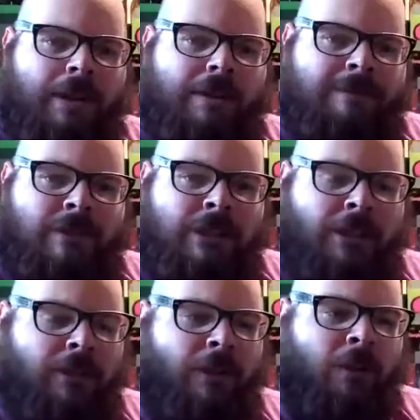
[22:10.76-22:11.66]
a
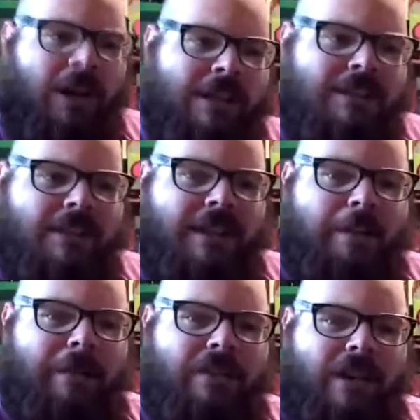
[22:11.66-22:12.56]
roster that
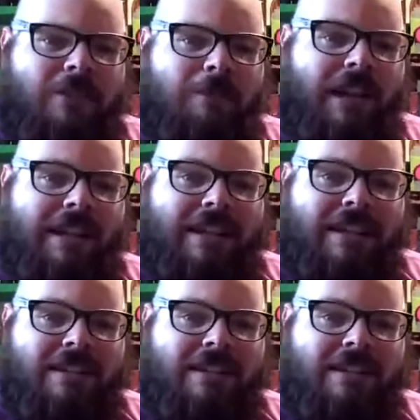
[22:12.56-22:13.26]
had been decimated,